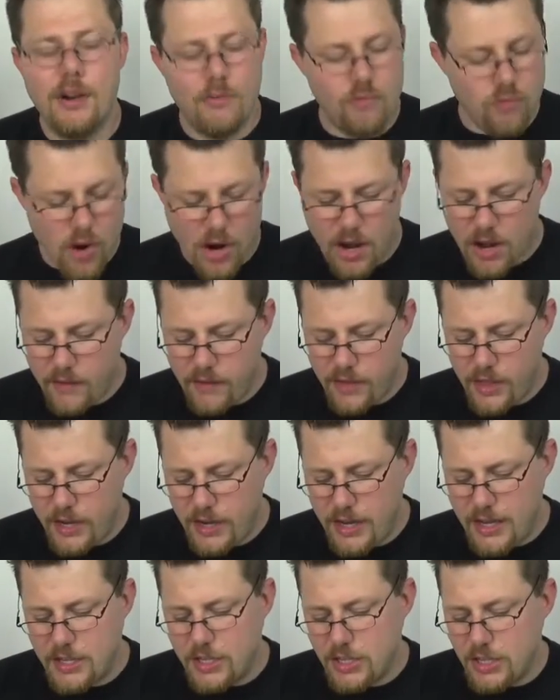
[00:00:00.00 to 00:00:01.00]
rather than
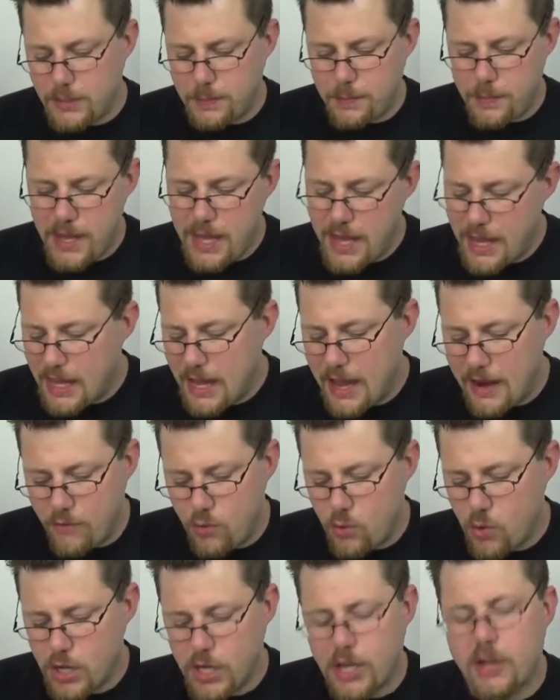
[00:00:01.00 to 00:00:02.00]
it just being
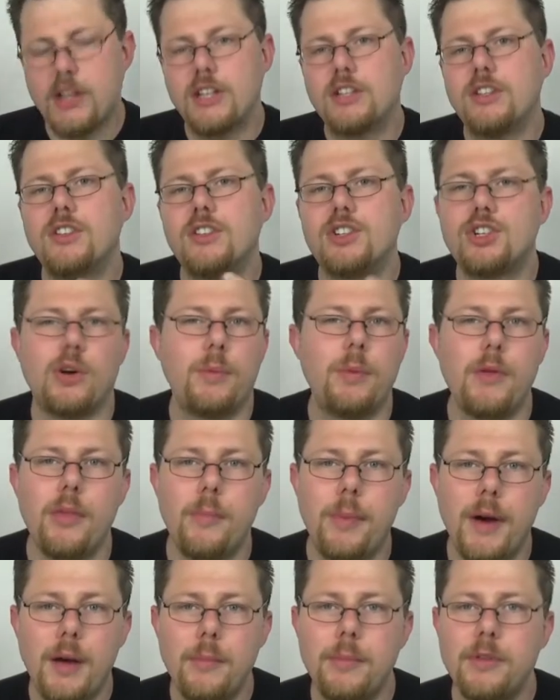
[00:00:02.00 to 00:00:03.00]
everyone going to the shop and the
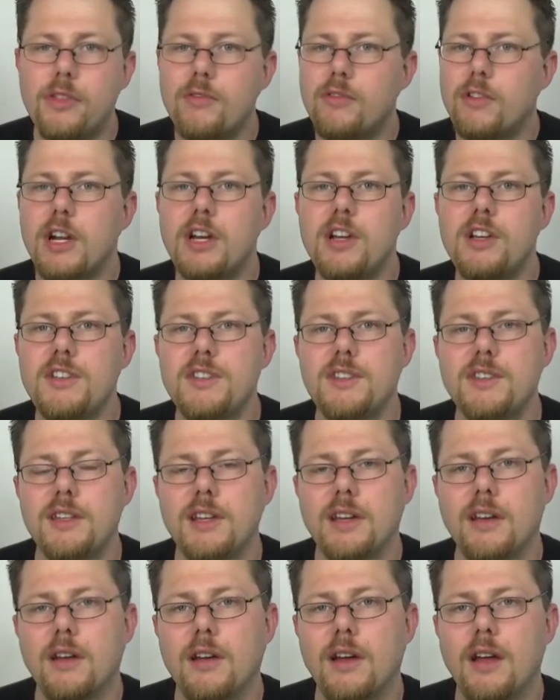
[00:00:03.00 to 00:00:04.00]
pub and rehearsing